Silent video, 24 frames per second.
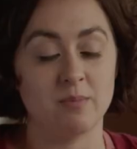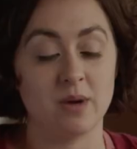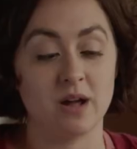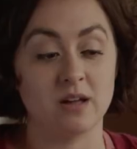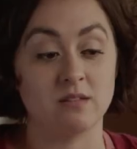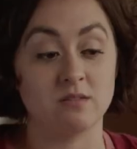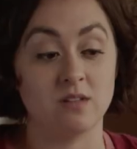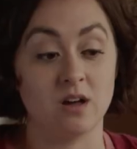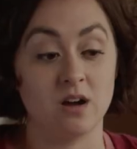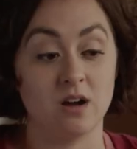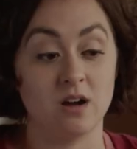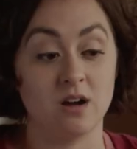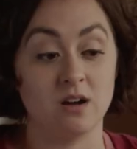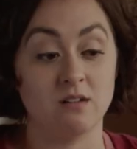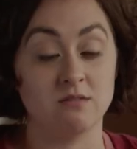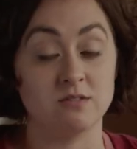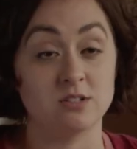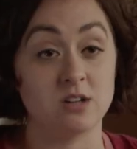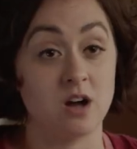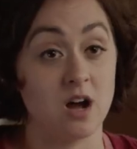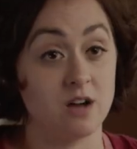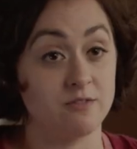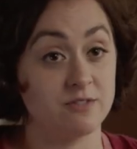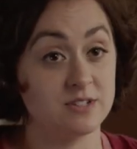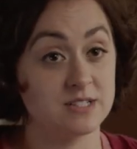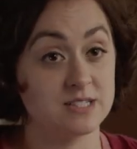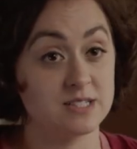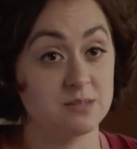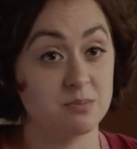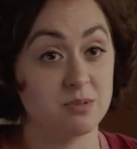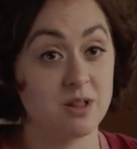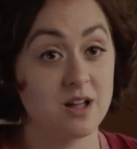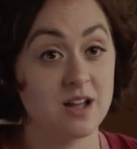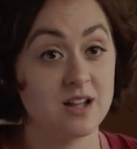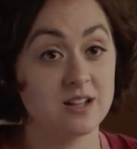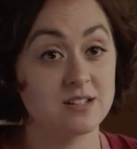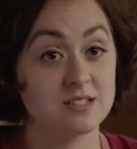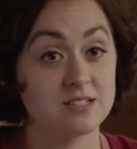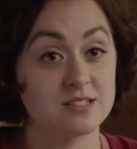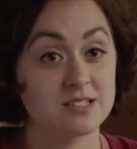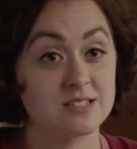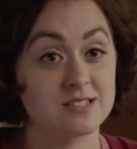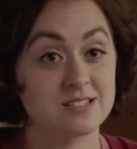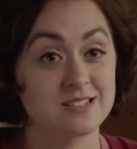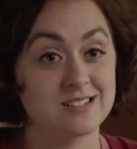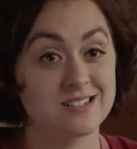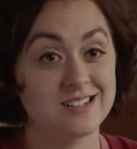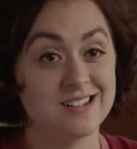up, I loved office
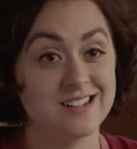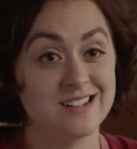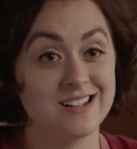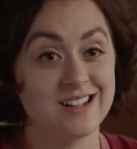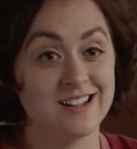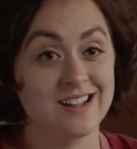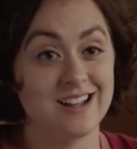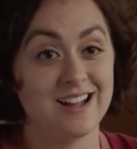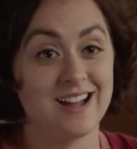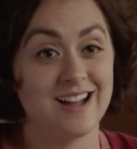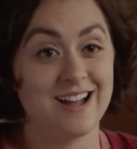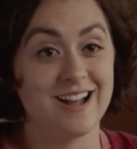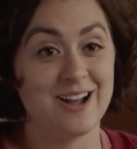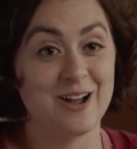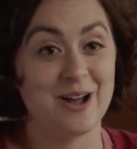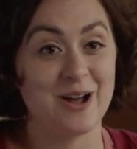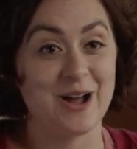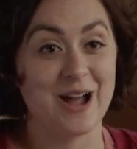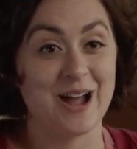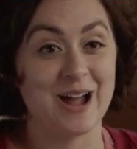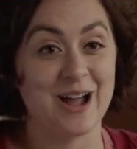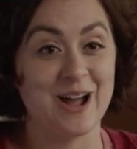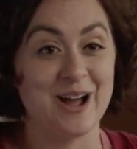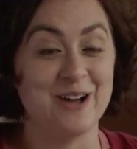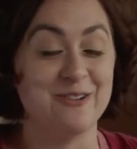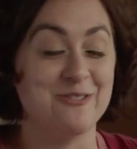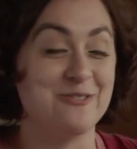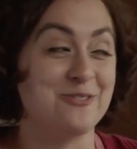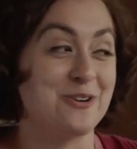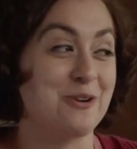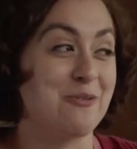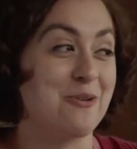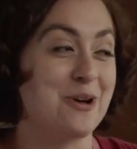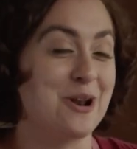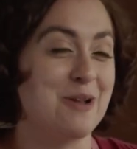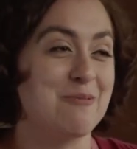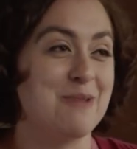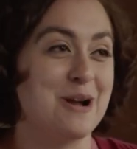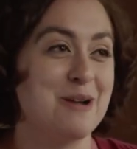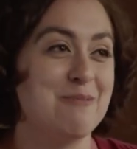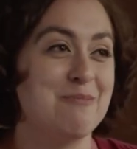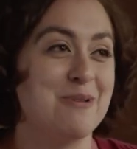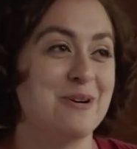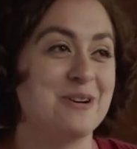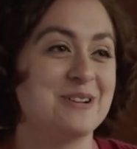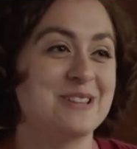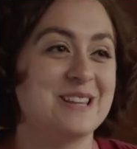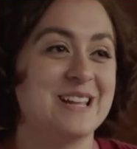supplies. For one of my
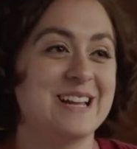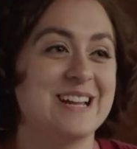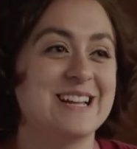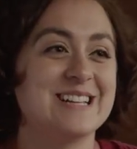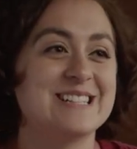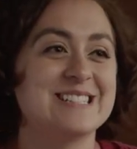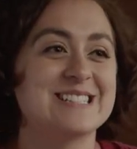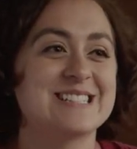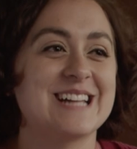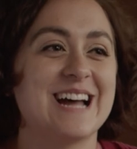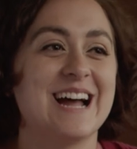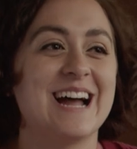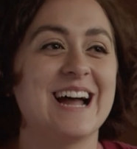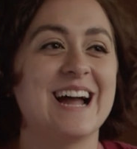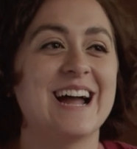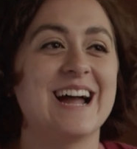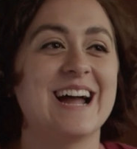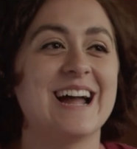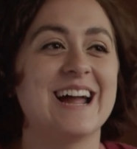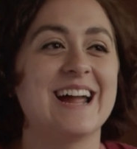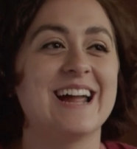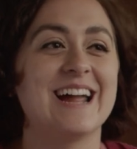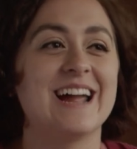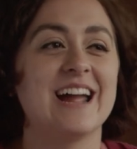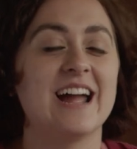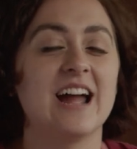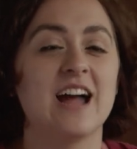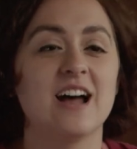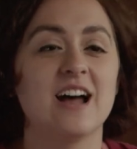birthdays, I